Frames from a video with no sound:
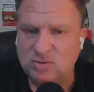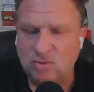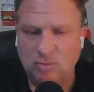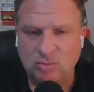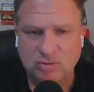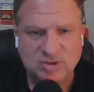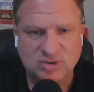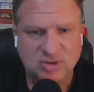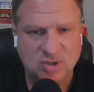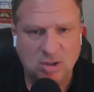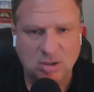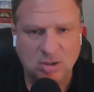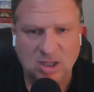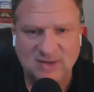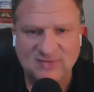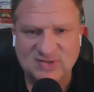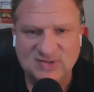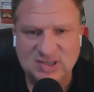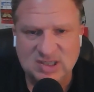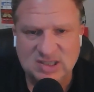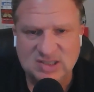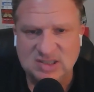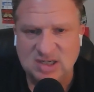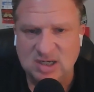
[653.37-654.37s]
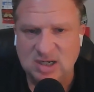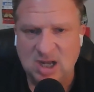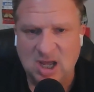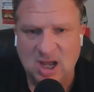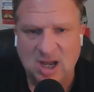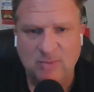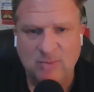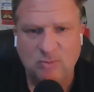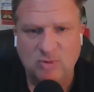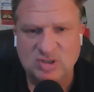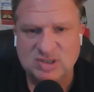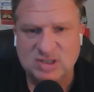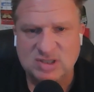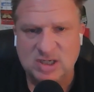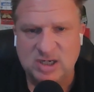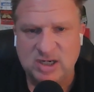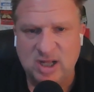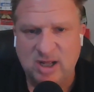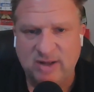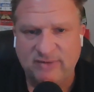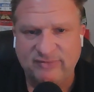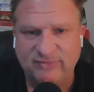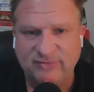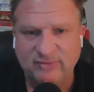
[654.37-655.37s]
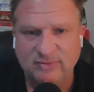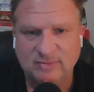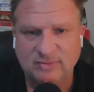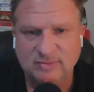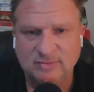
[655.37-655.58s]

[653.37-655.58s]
us all off season, nine wasn't enough.